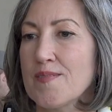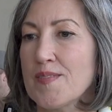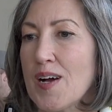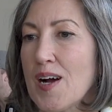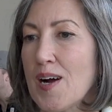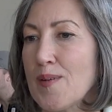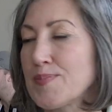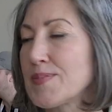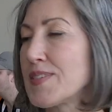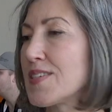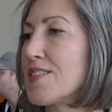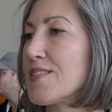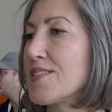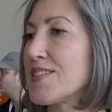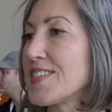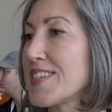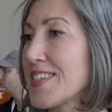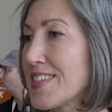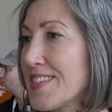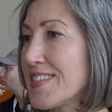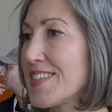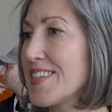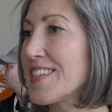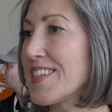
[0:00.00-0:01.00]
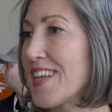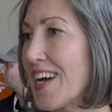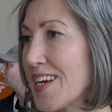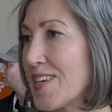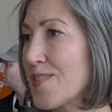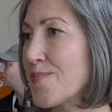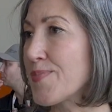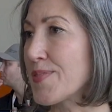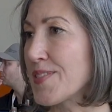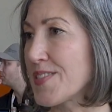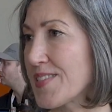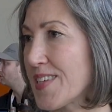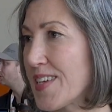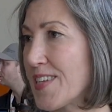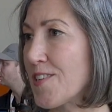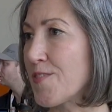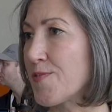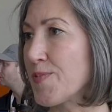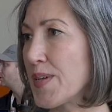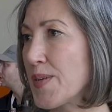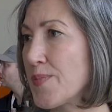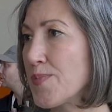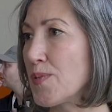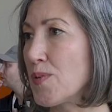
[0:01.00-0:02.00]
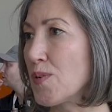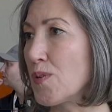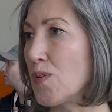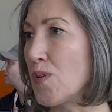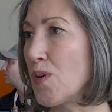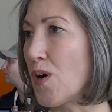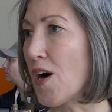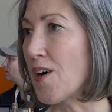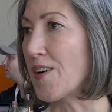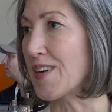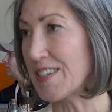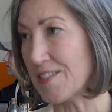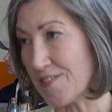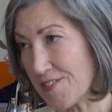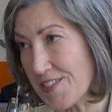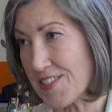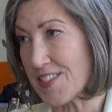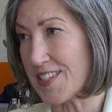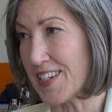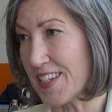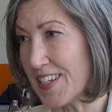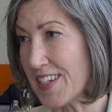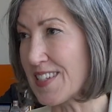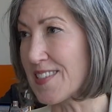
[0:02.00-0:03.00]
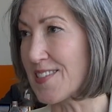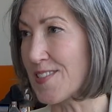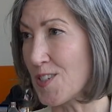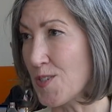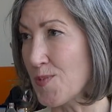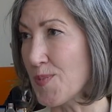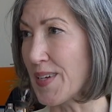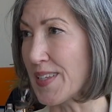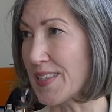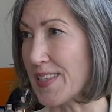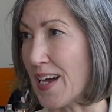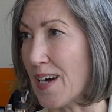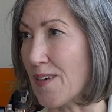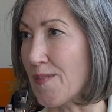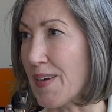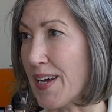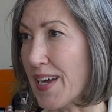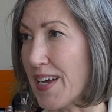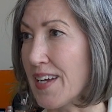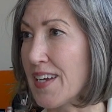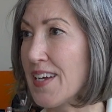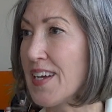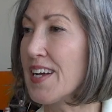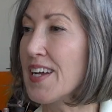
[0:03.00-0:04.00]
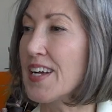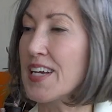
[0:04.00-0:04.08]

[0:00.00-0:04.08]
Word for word: up to 69% of people are interested in consuming that way.